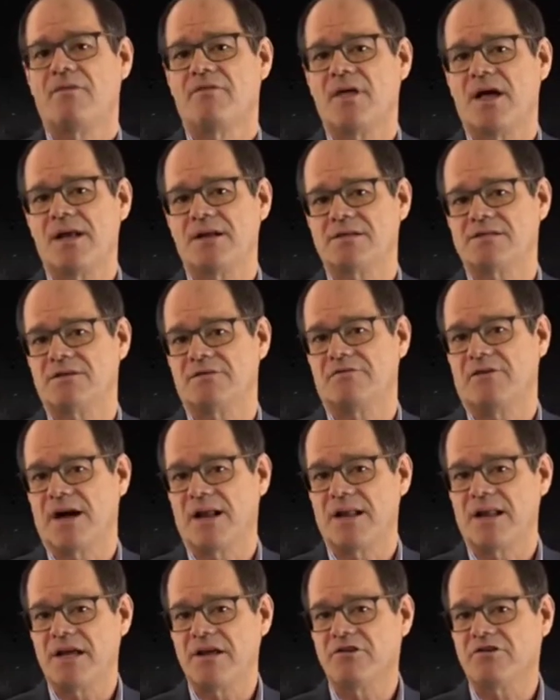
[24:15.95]
That is a
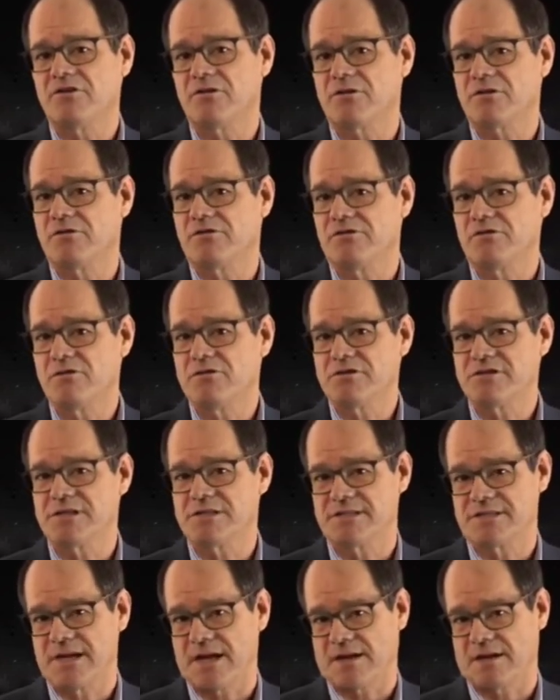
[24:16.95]
violation of the
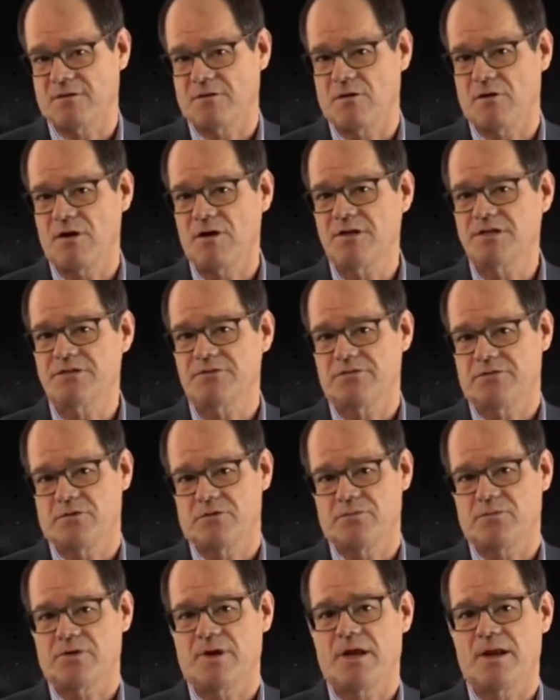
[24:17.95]
first and second laws of
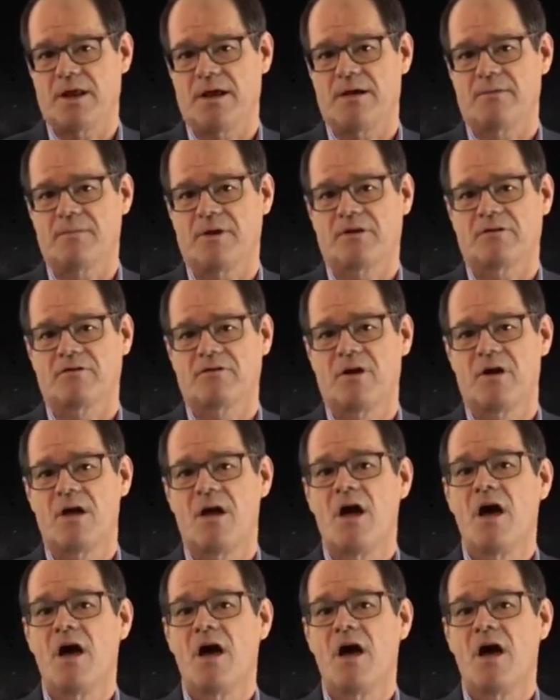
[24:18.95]
thermodynamics.